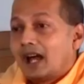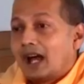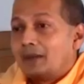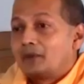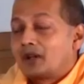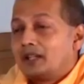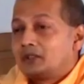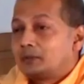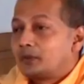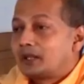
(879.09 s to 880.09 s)
I am
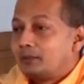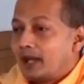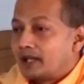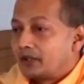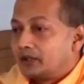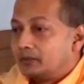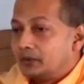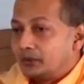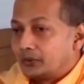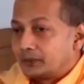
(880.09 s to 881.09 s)
trying to put a man on the
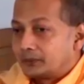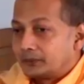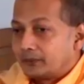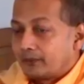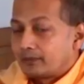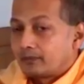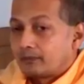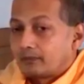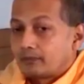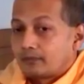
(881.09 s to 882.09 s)
moon.
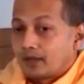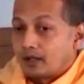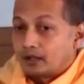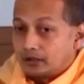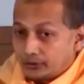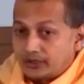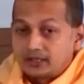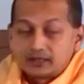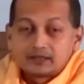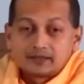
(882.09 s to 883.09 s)
You see?